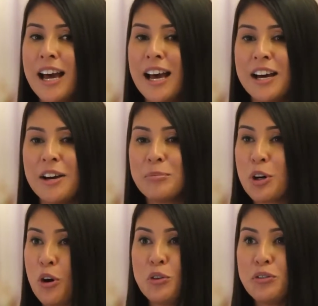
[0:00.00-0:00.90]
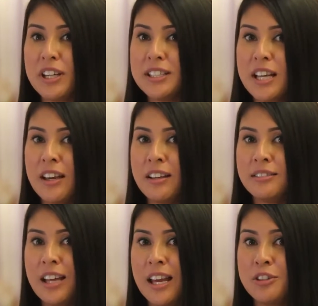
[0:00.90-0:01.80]
COVID,
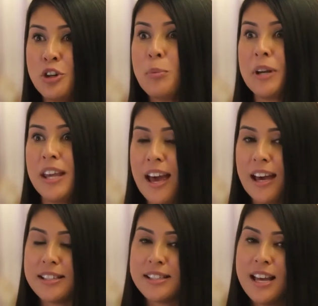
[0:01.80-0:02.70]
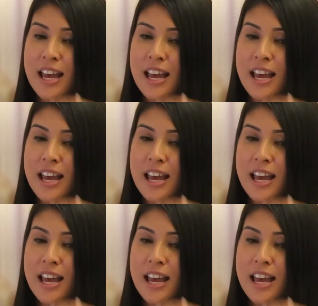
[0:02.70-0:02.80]
and nobody has.